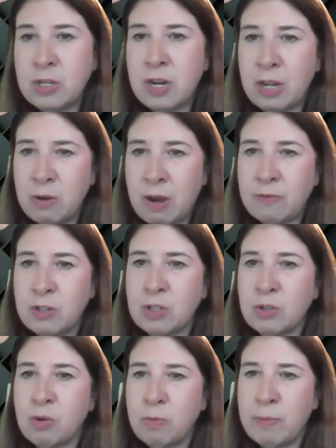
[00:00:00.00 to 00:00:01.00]
So now you have to
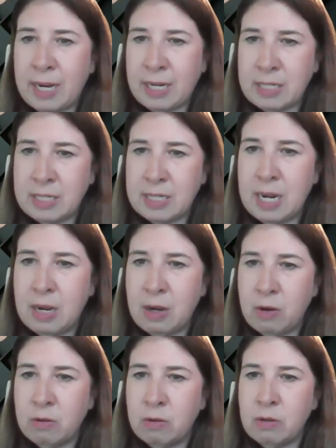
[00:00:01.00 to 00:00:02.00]
scroll back
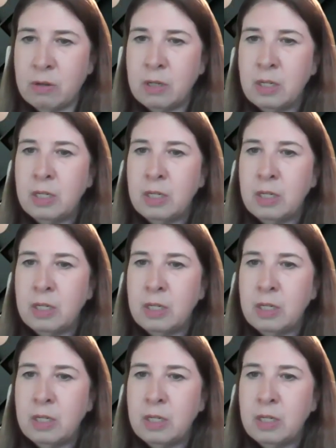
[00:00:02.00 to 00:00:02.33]
down.